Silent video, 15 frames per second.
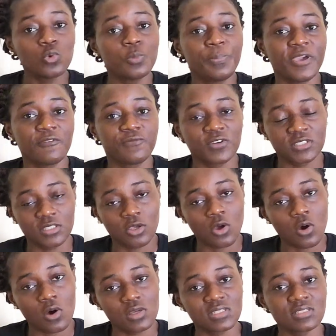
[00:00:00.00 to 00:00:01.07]
will pay for the
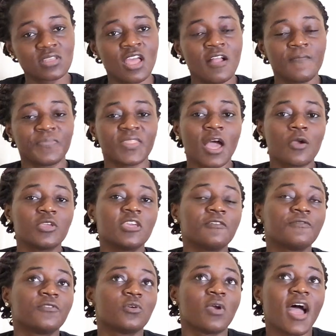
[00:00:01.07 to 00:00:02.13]
course? Now,
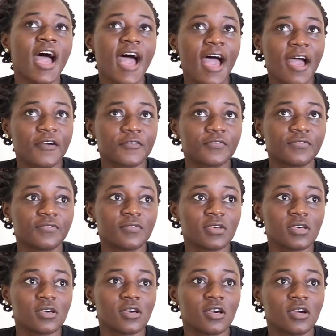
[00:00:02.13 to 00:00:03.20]
if you have
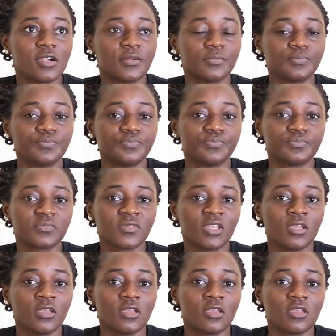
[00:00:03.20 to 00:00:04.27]

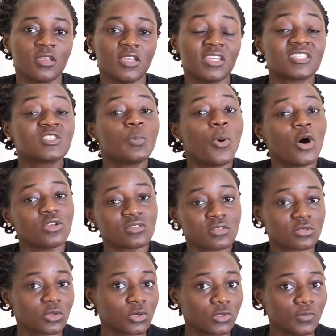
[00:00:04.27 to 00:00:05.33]
a
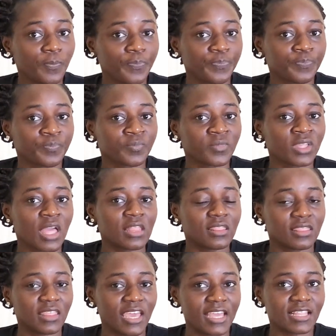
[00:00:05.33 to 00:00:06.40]
sponsor,
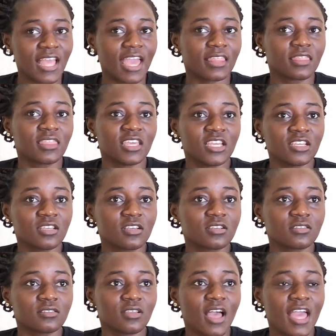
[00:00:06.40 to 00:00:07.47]
then I think
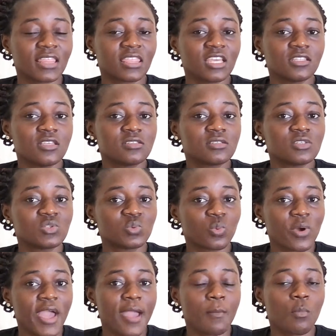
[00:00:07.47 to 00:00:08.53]
this is
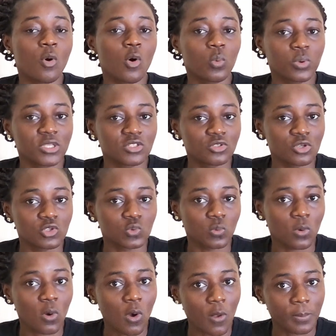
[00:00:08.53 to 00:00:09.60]
where more questions will
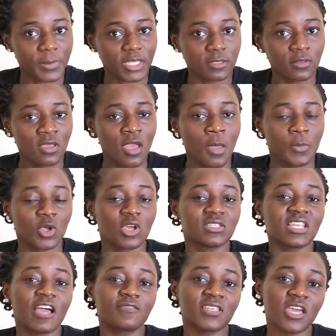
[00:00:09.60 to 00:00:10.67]
come in. Because
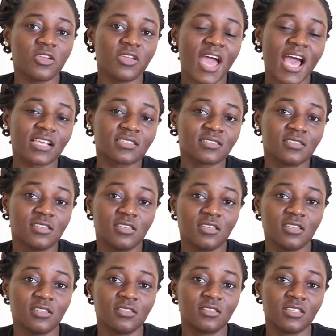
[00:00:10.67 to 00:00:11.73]
after he asks,
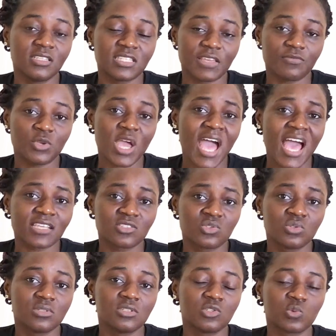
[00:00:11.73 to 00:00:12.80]
the interviewer asks
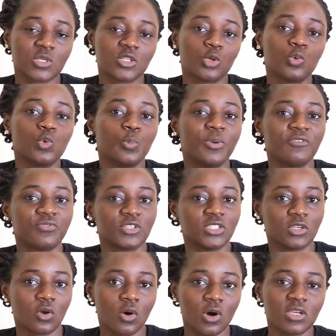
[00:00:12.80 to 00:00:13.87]
you this question, who will pay for
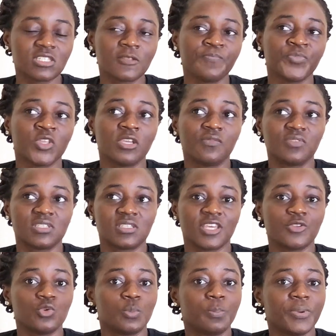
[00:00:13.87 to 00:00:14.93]
the cost? If you
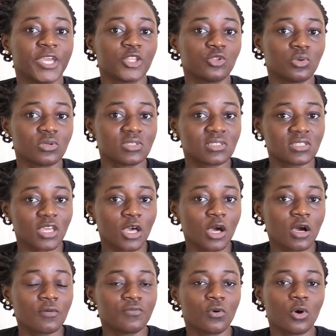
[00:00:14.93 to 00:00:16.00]
say you paid
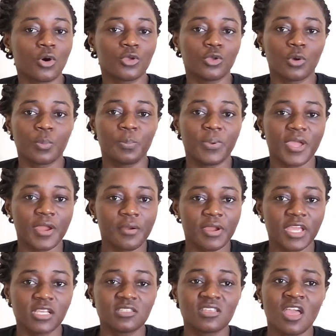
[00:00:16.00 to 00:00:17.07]
yourself or your
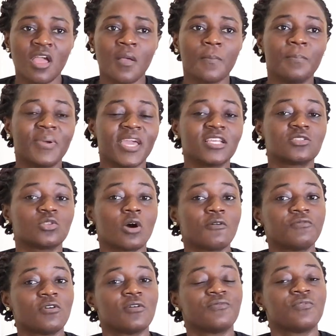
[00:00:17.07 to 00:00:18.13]
parents, based
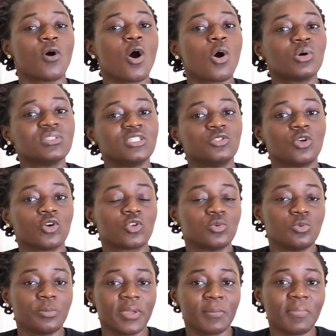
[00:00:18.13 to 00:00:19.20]
off of all the
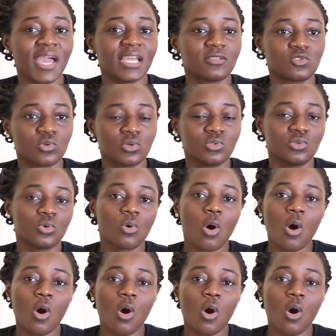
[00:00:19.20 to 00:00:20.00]
documents, remember I told you